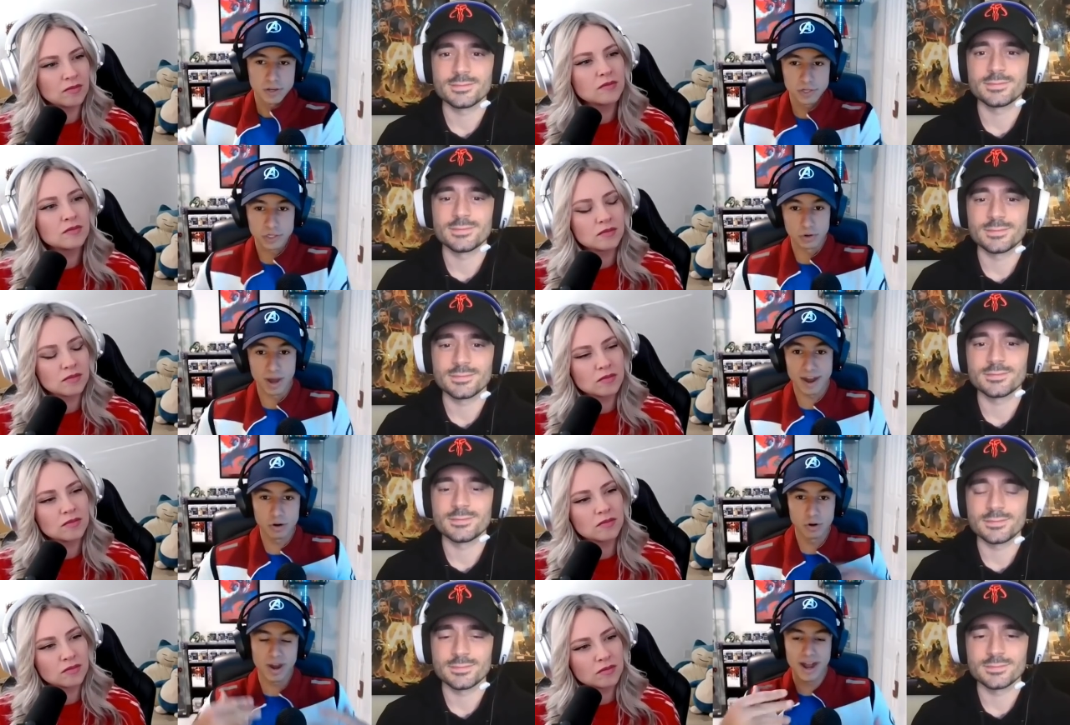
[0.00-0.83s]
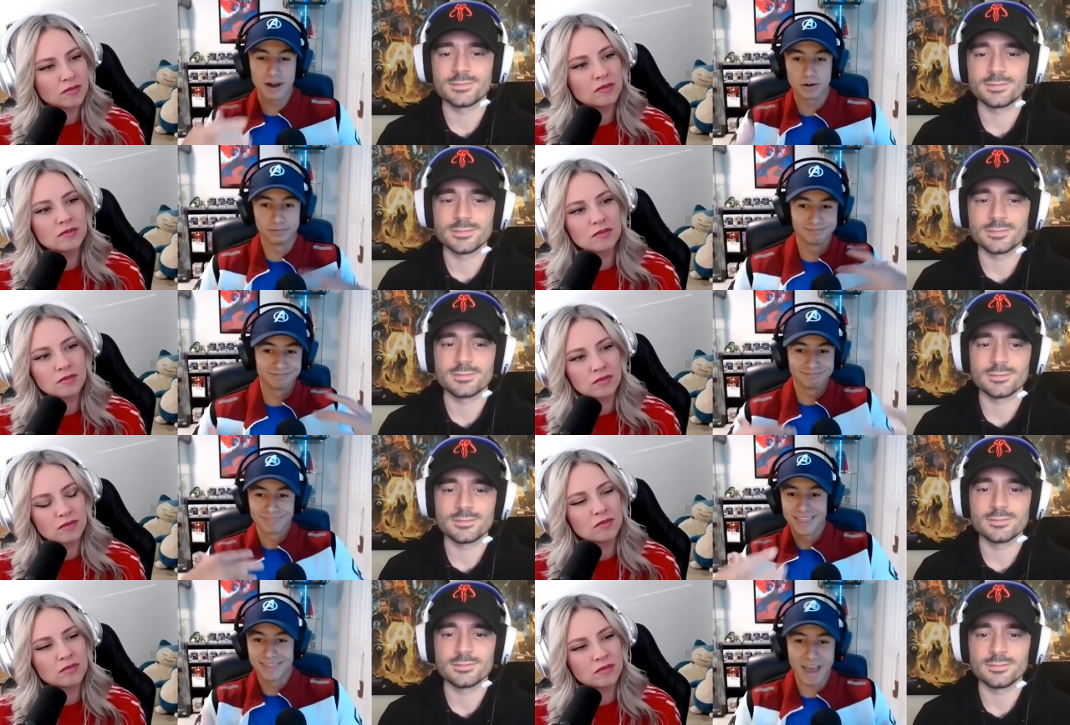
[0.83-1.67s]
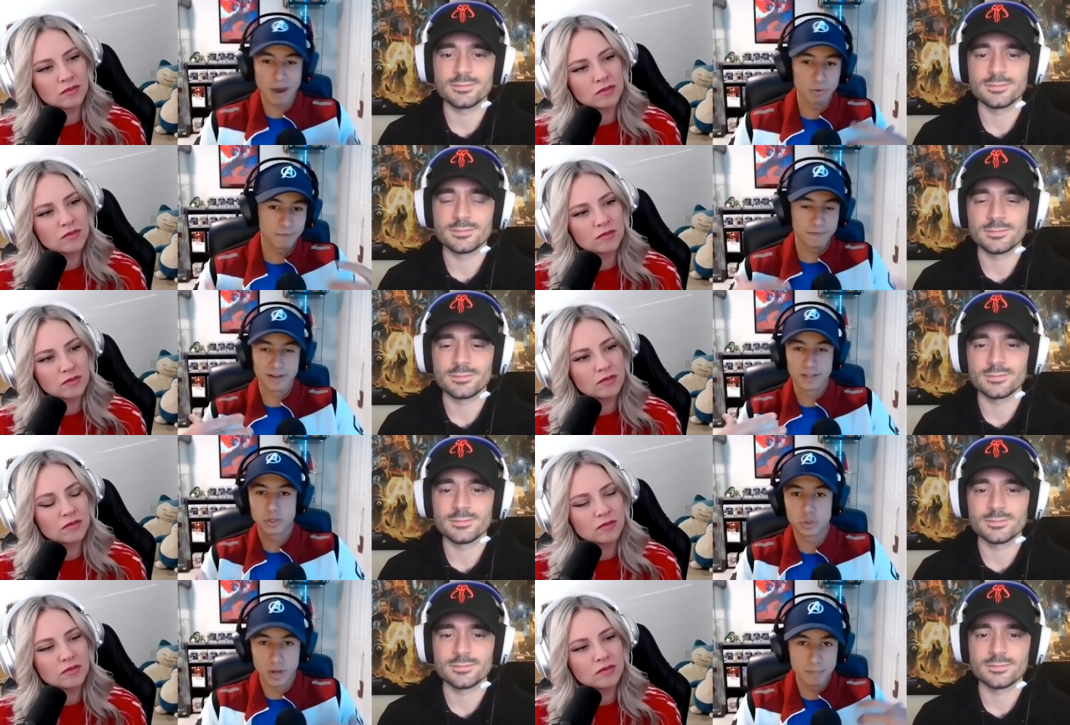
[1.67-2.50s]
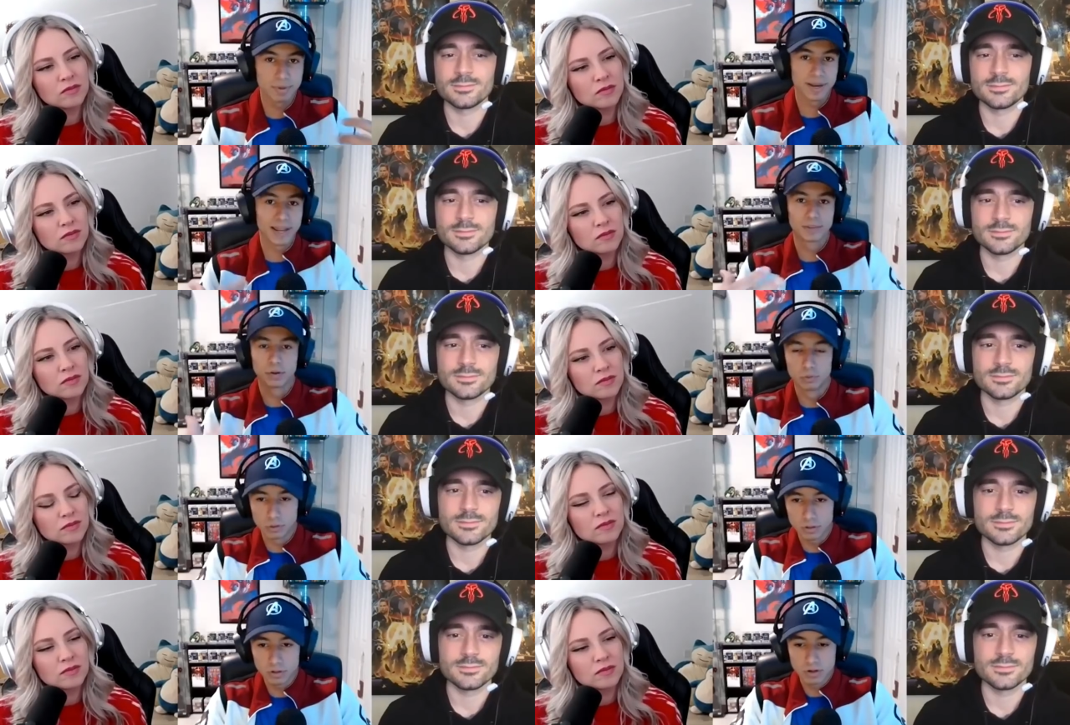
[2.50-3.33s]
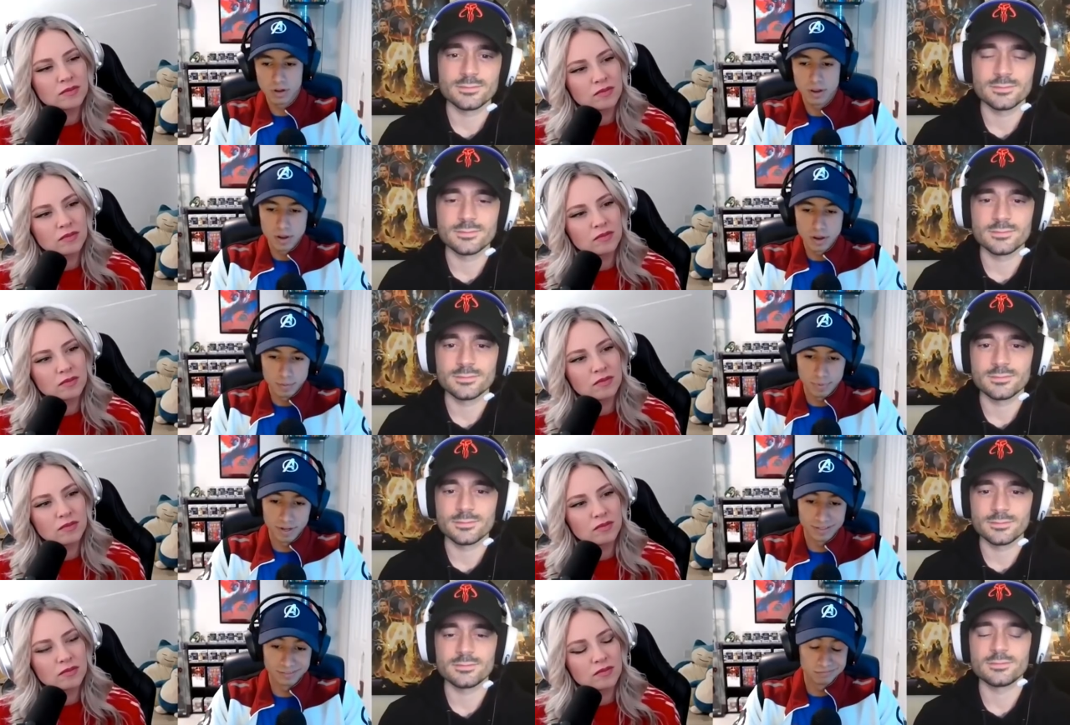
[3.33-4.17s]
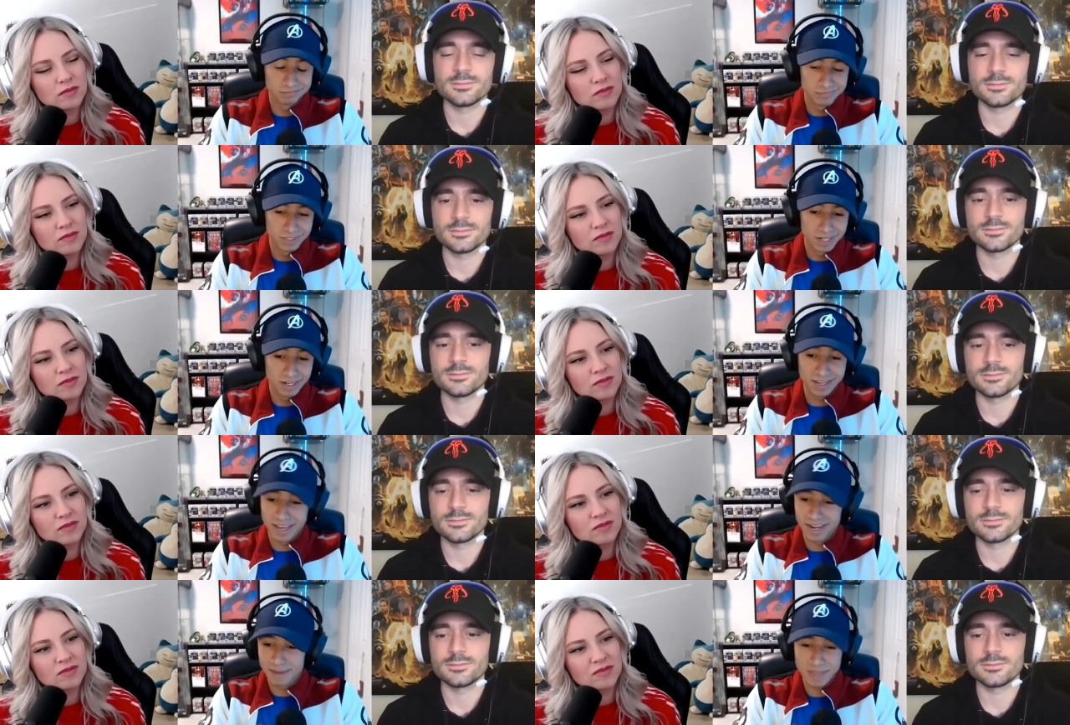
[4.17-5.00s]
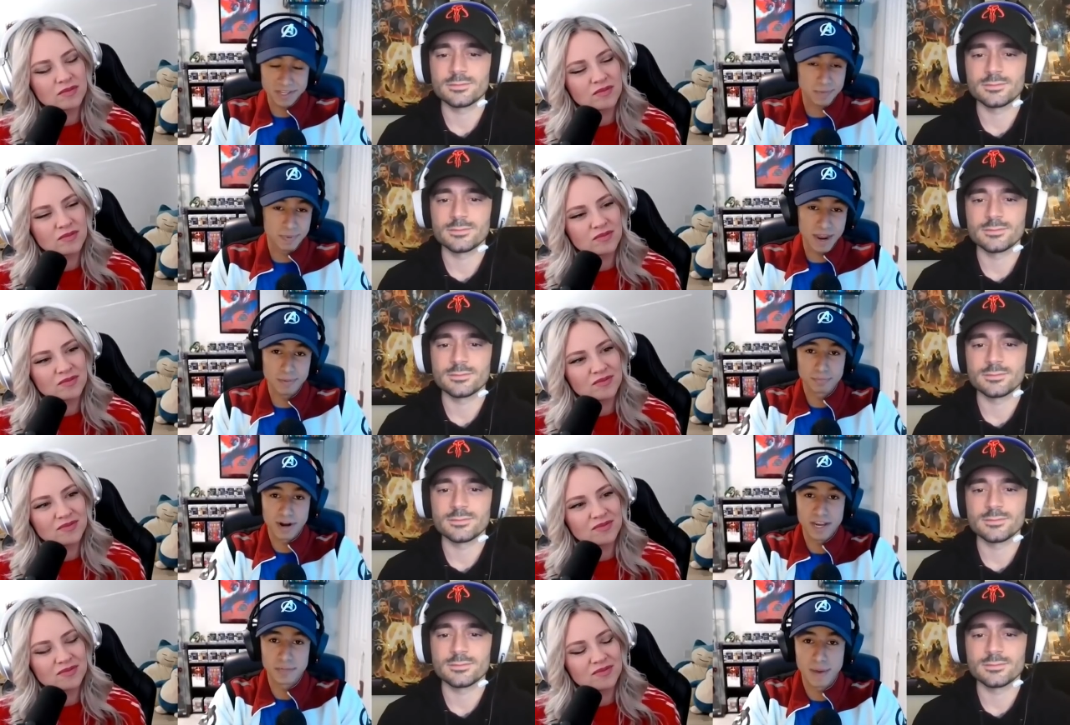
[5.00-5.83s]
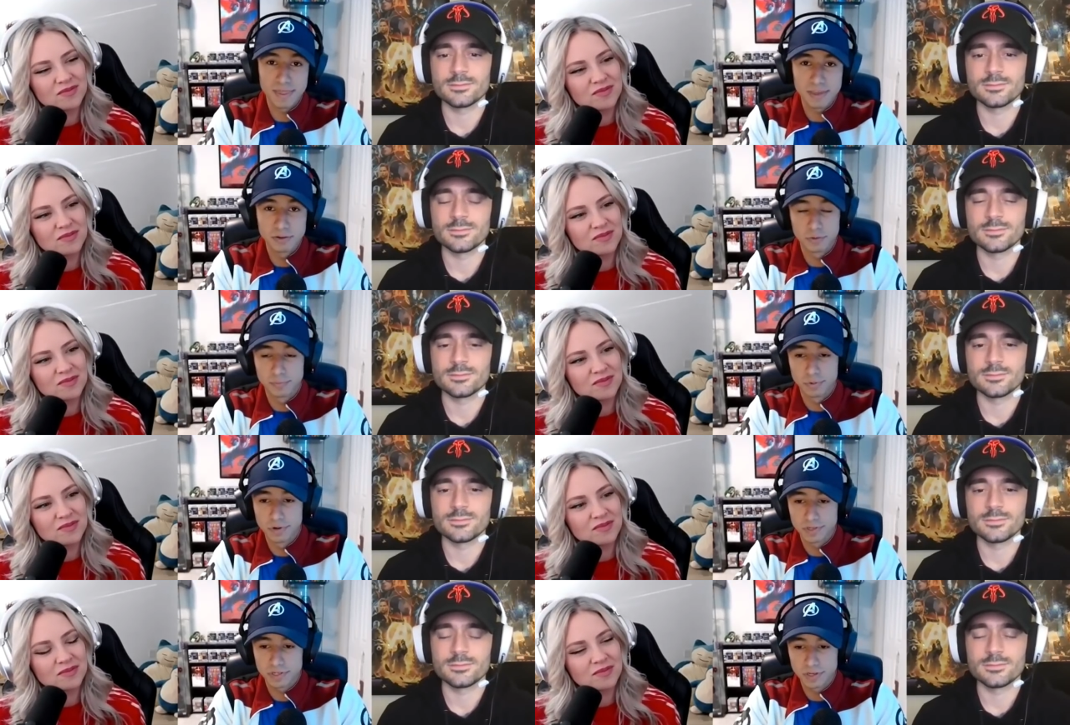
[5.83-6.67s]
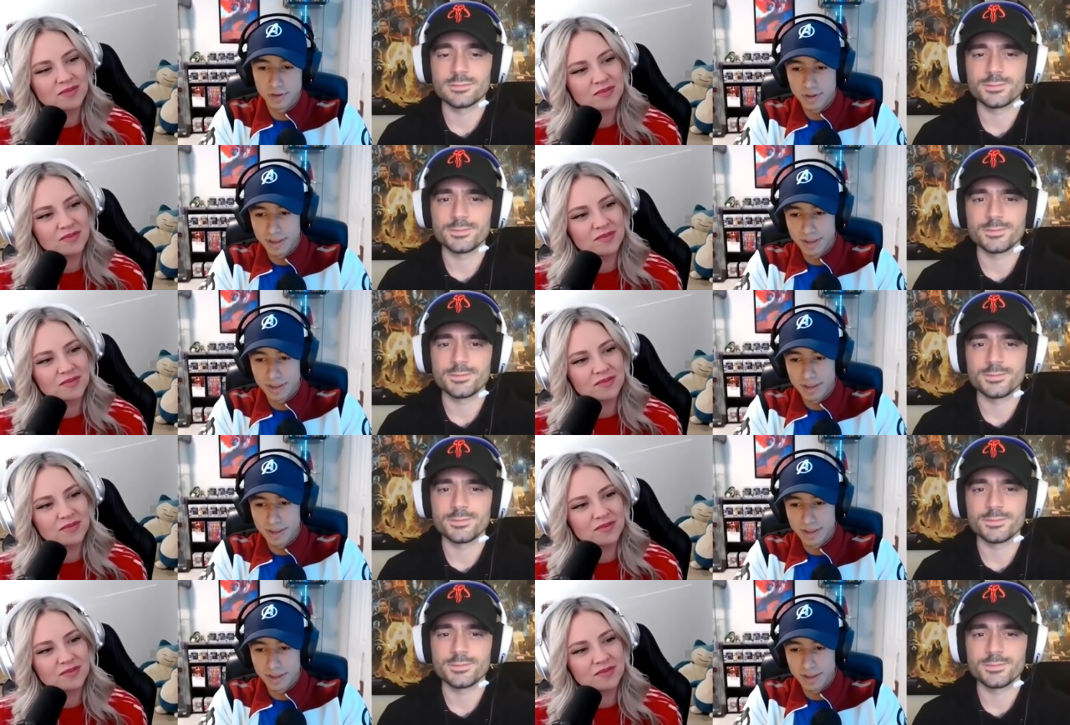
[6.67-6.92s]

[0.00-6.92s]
Speaker 1: so I don't know how that would fit into him playing the role. But again, I'm not surprised by these reports.